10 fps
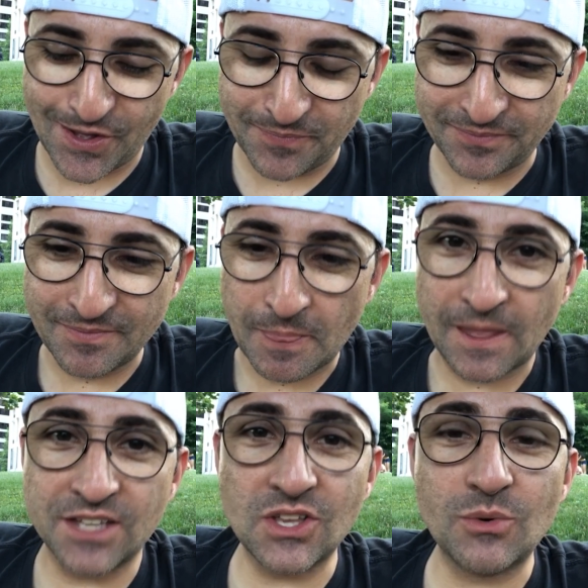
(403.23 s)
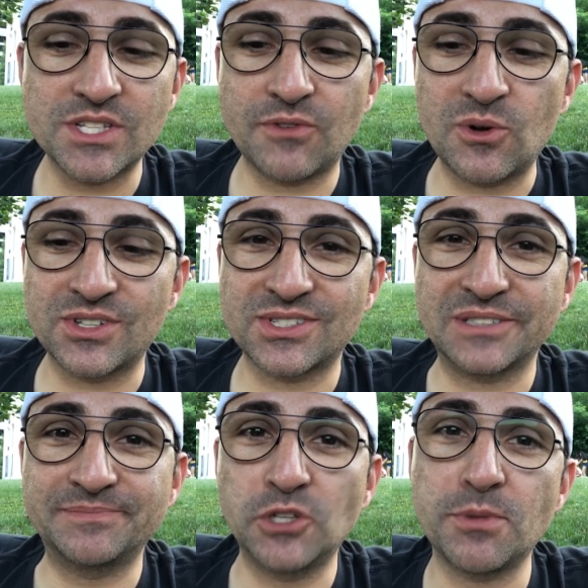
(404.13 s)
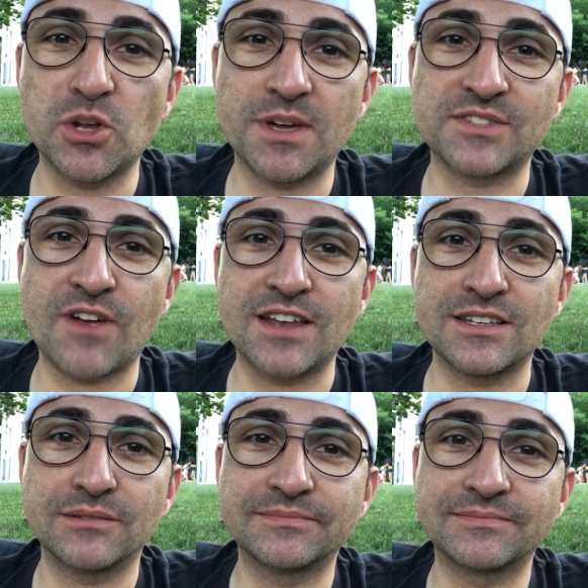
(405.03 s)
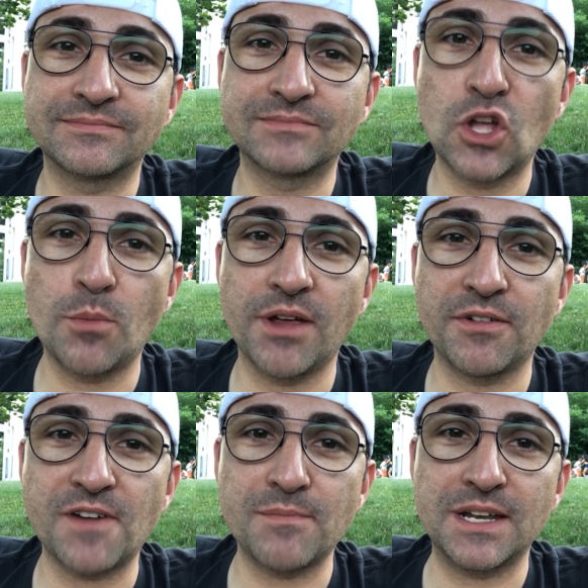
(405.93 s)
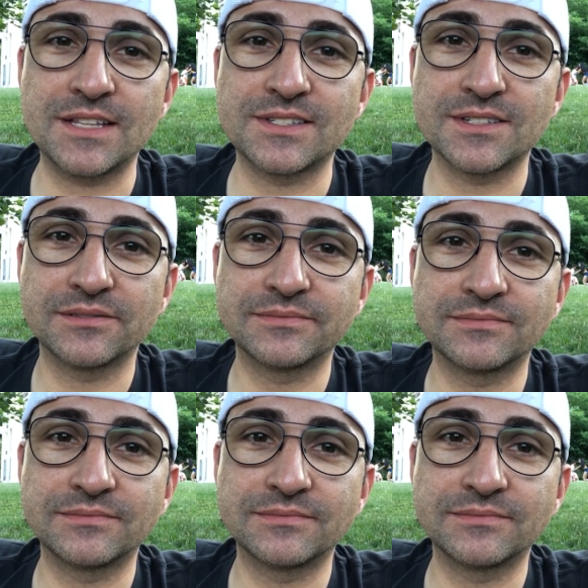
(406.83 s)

um, as always, folks, you're my new best friend. Call me every five minutes.